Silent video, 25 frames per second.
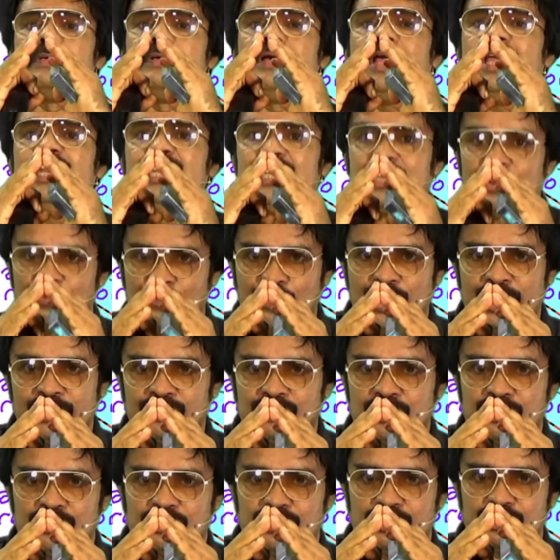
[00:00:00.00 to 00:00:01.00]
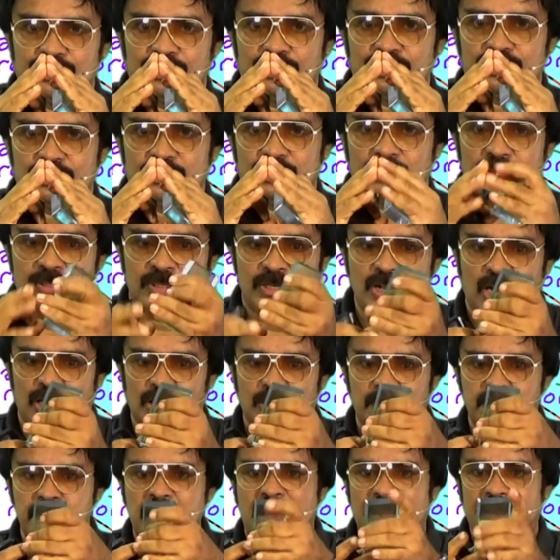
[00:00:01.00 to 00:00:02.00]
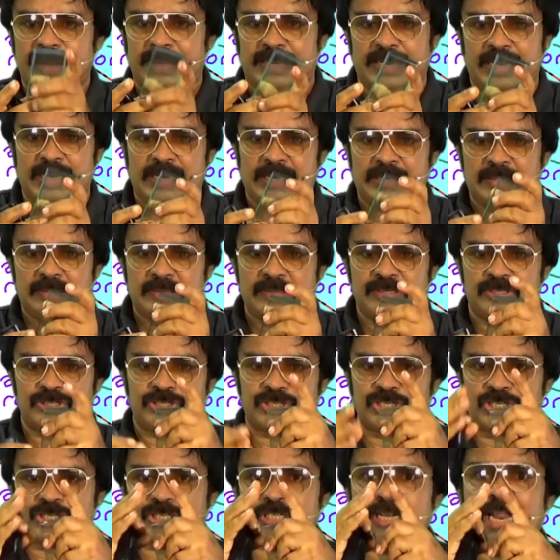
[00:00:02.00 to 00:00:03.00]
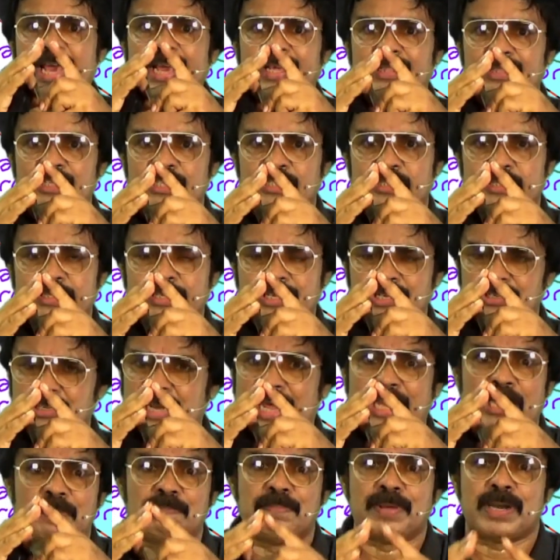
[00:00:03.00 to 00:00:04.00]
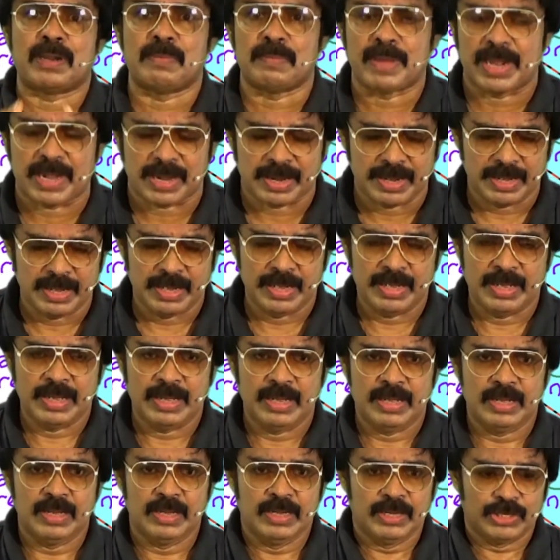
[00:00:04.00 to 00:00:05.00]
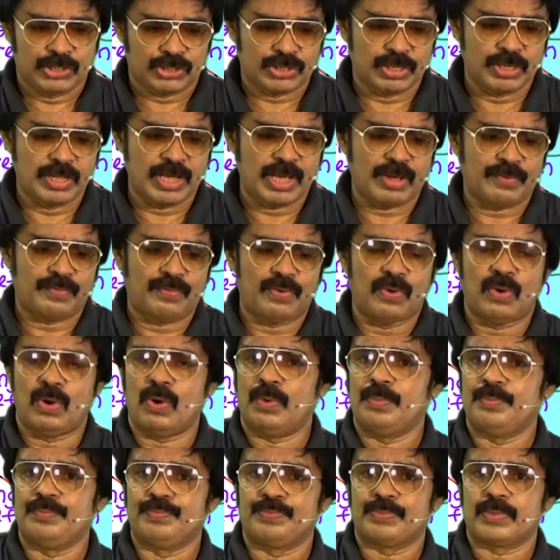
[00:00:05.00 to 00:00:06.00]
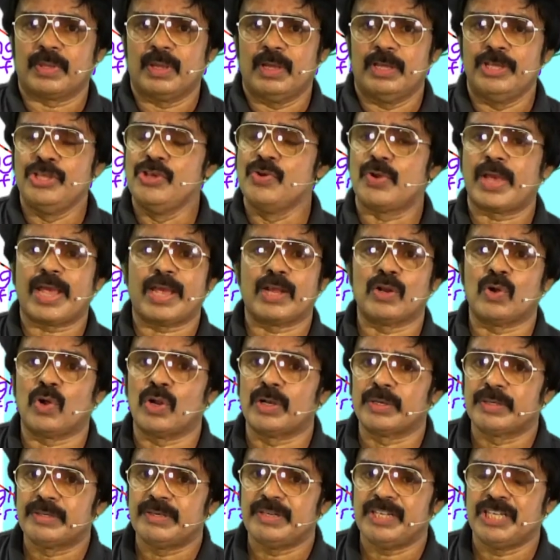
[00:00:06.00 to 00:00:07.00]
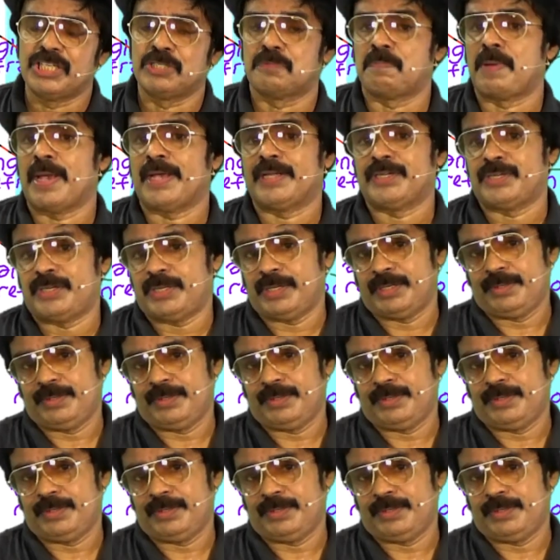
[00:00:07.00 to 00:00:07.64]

interfaces, not parallel, just like this, just like a pyramid. So therefore, you cannot expect